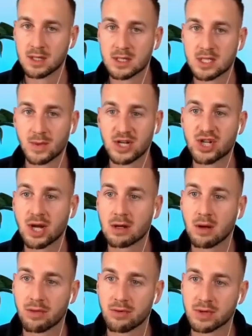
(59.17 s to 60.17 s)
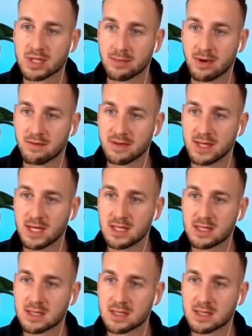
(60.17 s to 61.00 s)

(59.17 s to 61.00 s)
So we shall go through some of these.